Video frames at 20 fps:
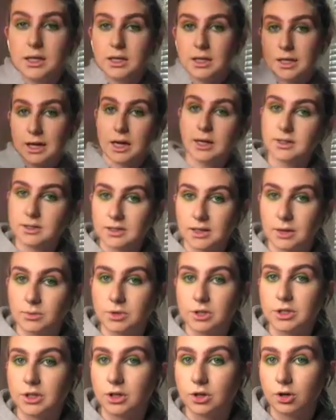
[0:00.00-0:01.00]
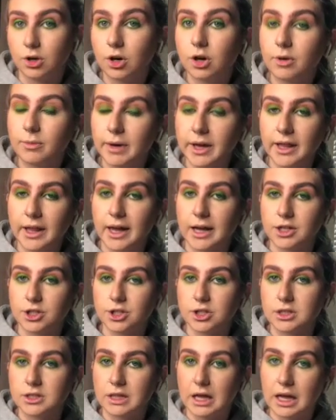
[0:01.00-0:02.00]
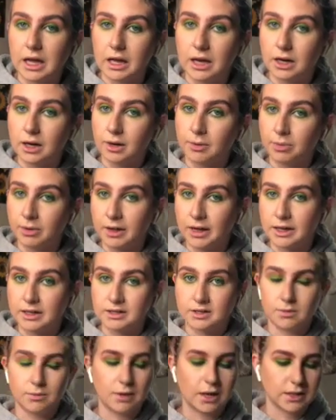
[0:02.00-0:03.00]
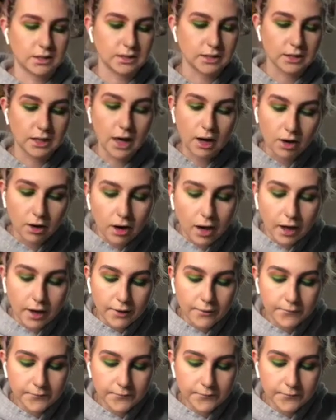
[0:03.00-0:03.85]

Next, I'm just going to curl my lashes and apply some mascara.